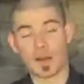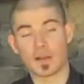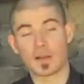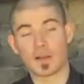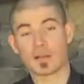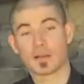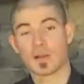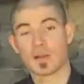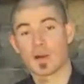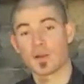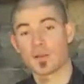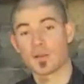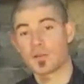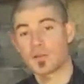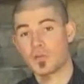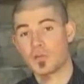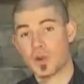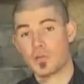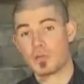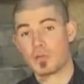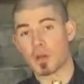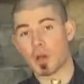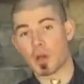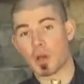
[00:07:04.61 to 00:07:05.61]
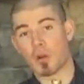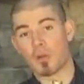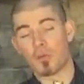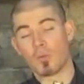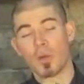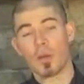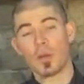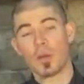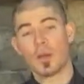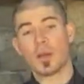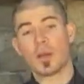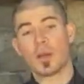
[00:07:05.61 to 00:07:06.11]
effect is called the
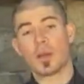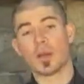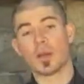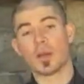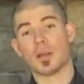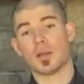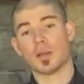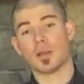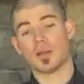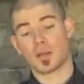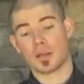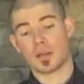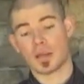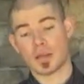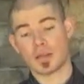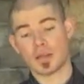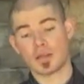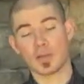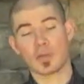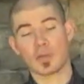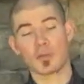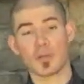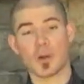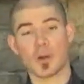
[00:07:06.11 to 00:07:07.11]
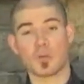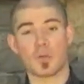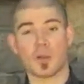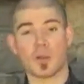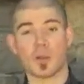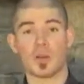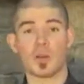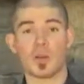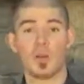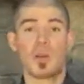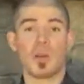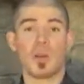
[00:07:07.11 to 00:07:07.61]
tremolo. In the case of the
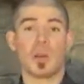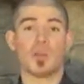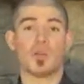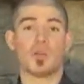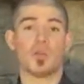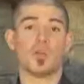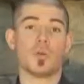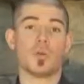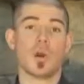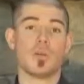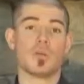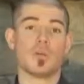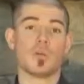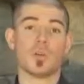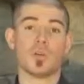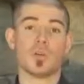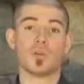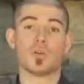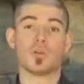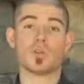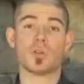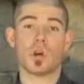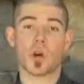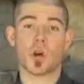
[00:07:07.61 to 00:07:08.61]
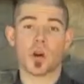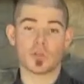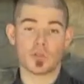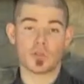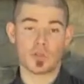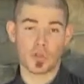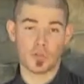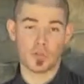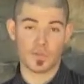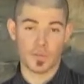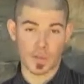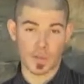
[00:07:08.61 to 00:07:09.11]
trumpet, you have to use your
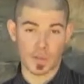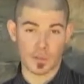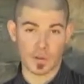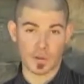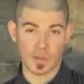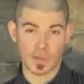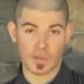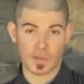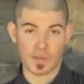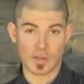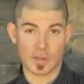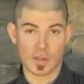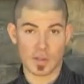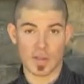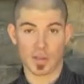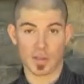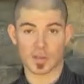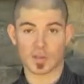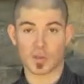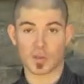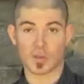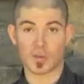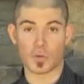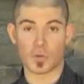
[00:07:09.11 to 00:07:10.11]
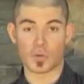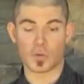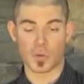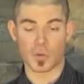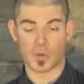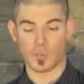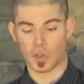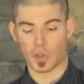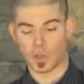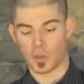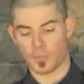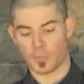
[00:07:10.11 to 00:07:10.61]
alternate fingerings to do a
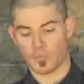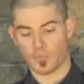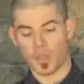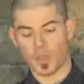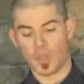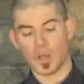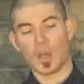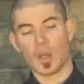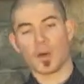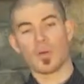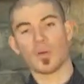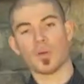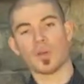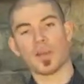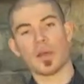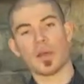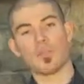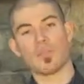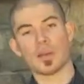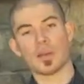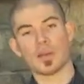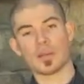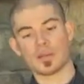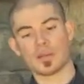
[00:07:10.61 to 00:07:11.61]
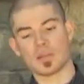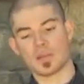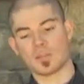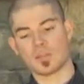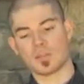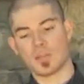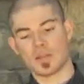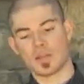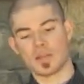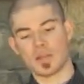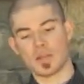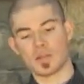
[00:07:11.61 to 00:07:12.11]
tremolo. What that means
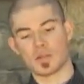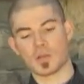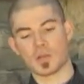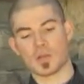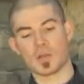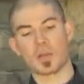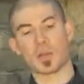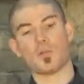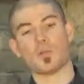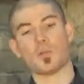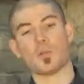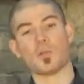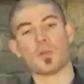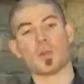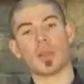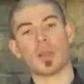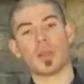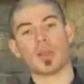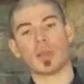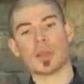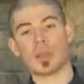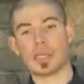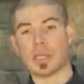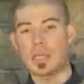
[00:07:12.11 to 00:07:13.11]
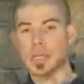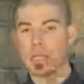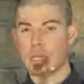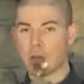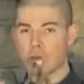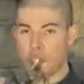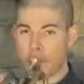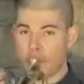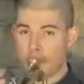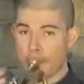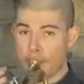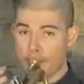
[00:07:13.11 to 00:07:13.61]
is, essentially, if we're playing an
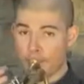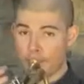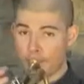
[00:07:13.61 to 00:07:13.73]
E,